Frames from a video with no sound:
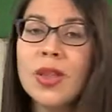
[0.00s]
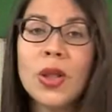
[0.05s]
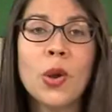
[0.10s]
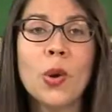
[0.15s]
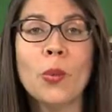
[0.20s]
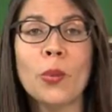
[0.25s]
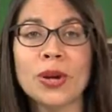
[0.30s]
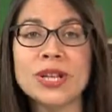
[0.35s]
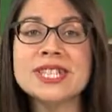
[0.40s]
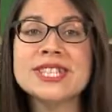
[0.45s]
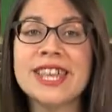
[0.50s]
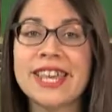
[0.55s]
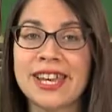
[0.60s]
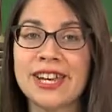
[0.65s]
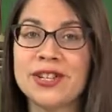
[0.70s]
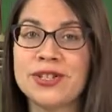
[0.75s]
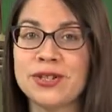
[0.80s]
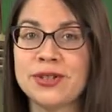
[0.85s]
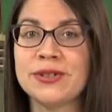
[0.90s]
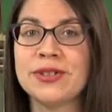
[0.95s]
Once they
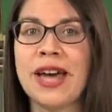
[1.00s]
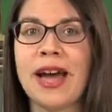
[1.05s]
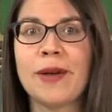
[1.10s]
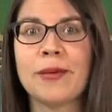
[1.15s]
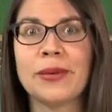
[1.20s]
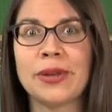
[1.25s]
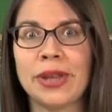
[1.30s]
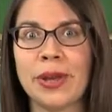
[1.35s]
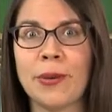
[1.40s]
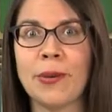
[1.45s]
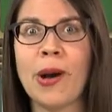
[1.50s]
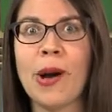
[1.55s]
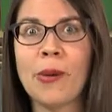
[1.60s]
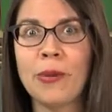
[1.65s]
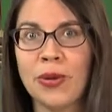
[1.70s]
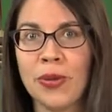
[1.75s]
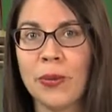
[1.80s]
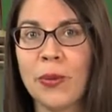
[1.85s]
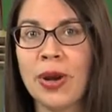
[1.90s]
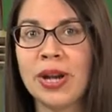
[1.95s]
can do that really well
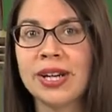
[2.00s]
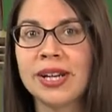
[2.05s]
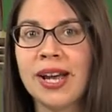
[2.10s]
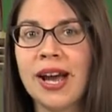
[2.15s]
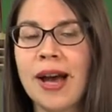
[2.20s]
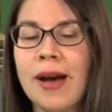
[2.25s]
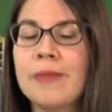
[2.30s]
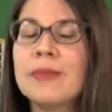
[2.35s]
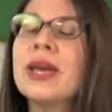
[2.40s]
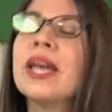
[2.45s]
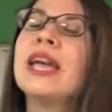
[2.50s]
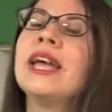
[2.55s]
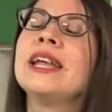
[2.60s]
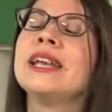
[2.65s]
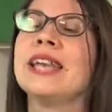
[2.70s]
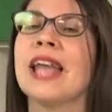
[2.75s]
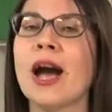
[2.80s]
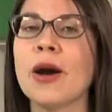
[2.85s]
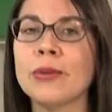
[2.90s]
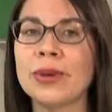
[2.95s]
with one cup,
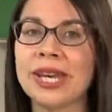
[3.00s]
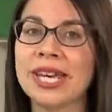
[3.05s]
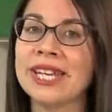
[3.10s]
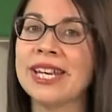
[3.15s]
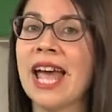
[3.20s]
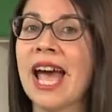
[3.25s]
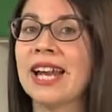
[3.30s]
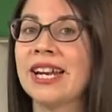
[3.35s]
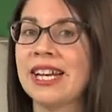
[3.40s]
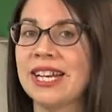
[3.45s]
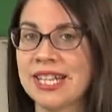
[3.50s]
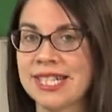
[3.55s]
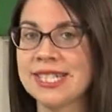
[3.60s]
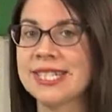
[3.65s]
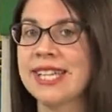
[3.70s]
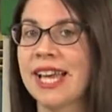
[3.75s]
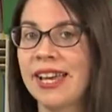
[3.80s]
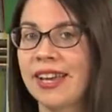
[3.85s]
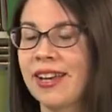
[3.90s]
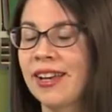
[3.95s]
now we can add in a
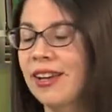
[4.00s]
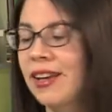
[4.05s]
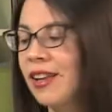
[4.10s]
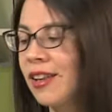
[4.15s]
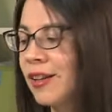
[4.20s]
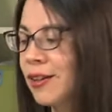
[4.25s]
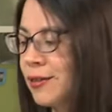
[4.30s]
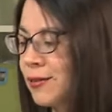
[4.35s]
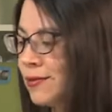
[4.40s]
second color.